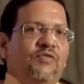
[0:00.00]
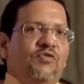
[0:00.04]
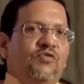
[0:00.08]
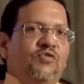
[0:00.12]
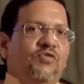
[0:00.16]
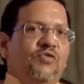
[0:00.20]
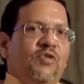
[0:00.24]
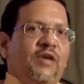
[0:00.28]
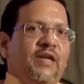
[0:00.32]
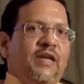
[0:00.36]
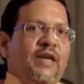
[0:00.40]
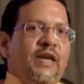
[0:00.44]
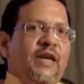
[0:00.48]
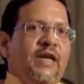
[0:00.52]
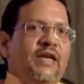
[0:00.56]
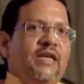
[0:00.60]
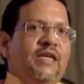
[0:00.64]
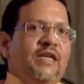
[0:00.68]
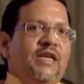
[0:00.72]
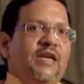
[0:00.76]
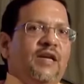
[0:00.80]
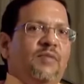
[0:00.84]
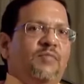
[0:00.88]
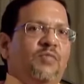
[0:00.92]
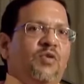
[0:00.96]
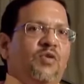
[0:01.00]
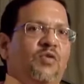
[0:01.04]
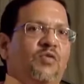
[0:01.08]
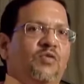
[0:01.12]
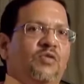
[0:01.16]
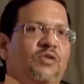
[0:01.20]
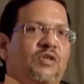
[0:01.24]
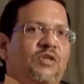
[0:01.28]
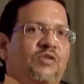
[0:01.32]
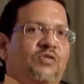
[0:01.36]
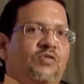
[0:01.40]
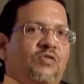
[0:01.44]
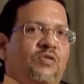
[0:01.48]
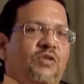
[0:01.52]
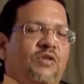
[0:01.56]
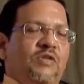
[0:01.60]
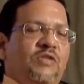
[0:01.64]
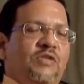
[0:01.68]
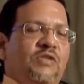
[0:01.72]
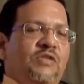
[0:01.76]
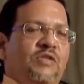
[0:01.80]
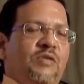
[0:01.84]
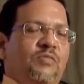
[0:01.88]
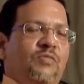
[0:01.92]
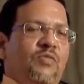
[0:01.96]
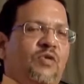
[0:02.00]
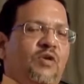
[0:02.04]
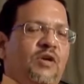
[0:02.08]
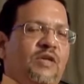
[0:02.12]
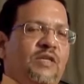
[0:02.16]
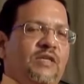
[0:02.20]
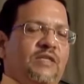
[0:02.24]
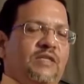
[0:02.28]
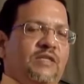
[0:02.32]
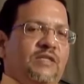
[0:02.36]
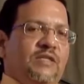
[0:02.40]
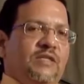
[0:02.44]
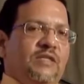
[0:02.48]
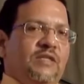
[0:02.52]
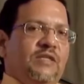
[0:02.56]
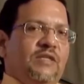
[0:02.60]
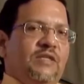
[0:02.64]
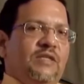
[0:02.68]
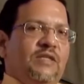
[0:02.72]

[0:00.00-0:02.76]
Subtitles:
you an idea about the solar system bodies,